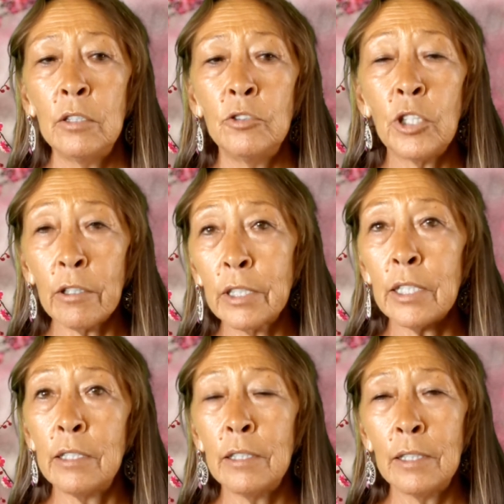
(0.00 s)

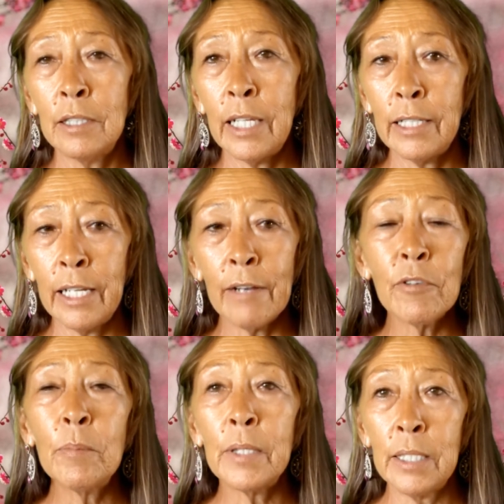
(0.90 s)
jargon that
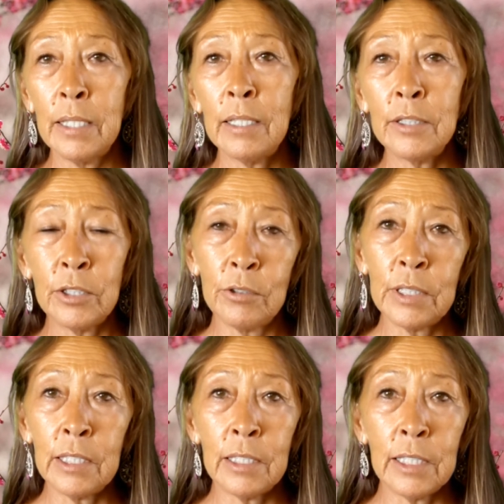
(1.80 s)
everybody is
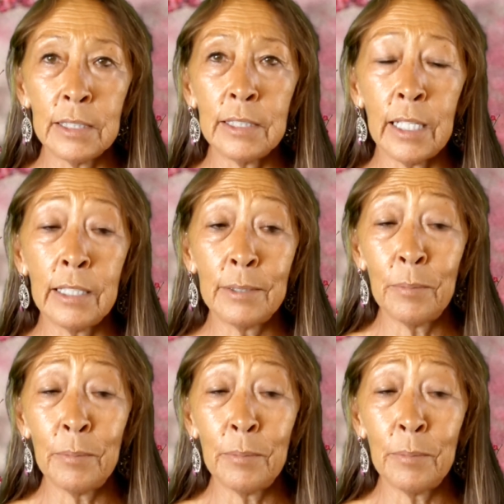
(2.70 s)
using these days.